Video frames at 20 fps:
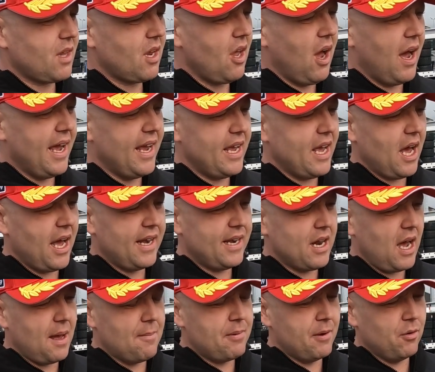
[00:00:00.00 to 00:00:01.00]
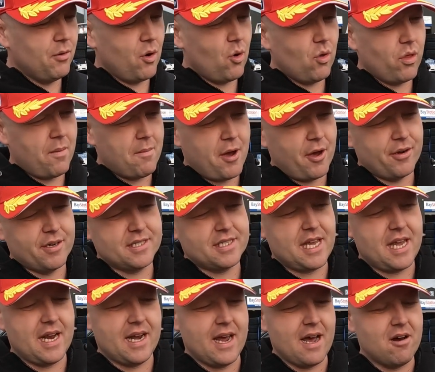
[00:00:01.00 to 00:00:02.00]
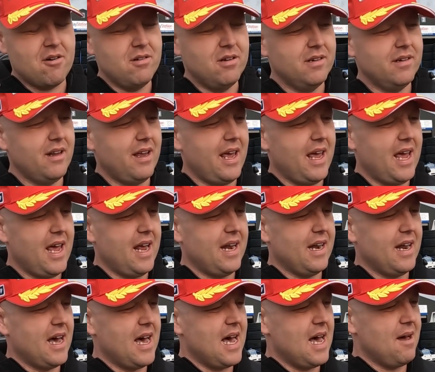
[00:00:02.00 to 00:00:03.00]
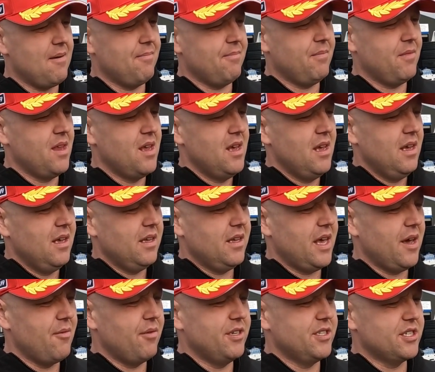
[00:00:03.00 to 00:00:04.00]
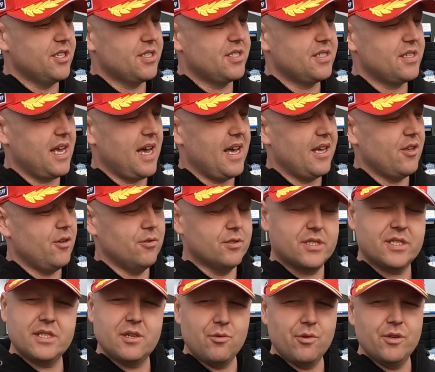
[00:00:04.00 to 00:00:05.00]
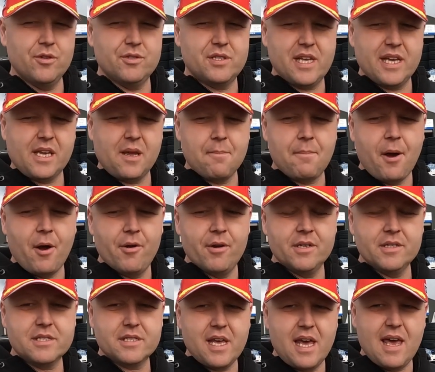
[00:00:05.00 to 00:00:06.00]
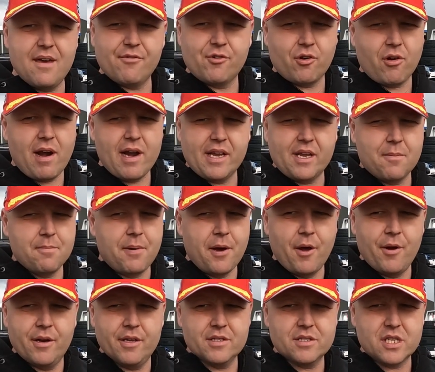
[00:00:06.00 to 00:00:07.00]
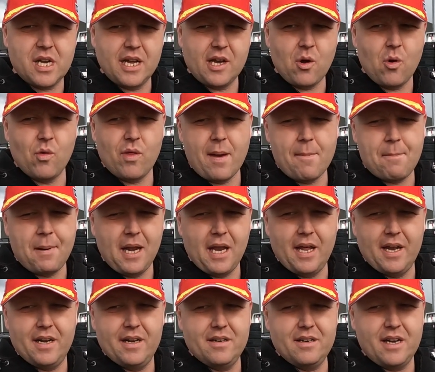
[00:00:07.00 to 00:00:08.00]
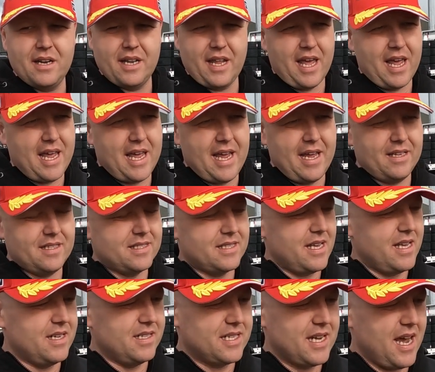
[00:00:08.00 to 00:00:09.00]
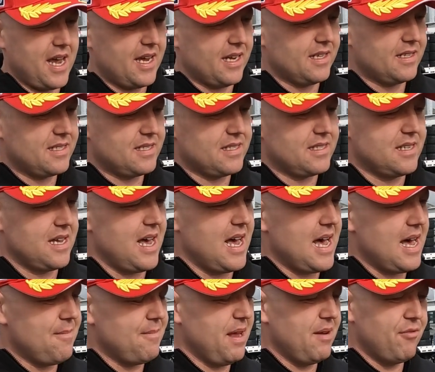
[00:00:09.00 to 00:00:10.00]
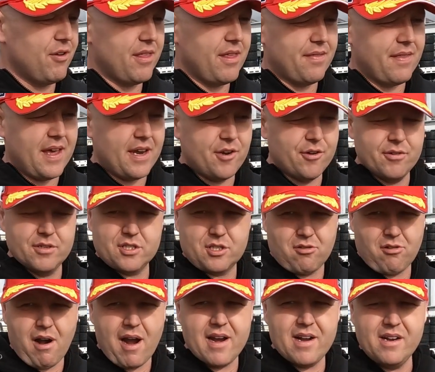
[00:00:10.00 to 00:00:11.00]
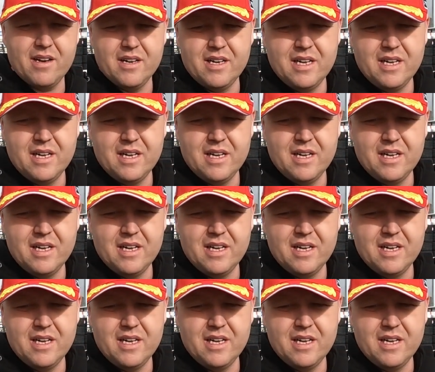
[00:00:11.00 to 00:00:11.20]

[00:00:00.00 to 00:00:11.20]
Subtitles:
I build all the motors here now, and yeah, we just still use their components. They have great components, like all their billet, their heads, intakes, everything they do is great.